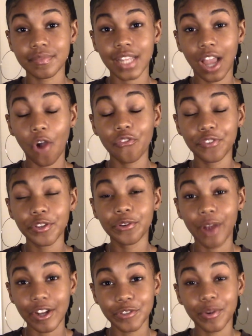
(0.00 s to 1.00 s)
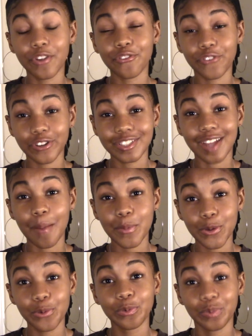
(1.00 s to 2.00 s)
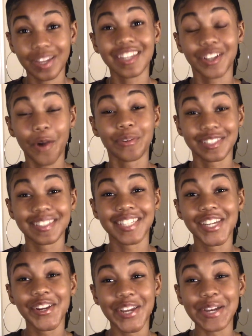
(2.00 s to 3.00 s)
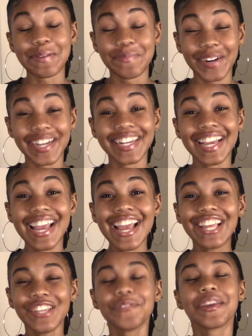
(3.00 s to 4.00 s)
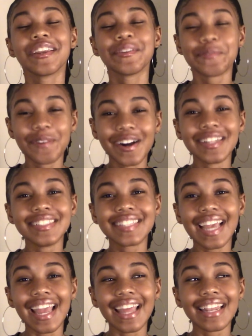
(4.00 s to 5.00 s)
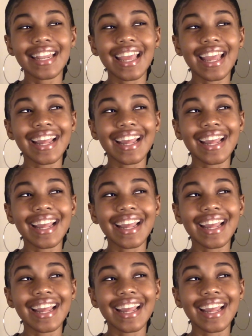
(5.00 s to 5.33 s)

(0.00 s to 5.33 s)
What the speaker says: Hopefully you graduate your first time you go into senior year, but you get it once, and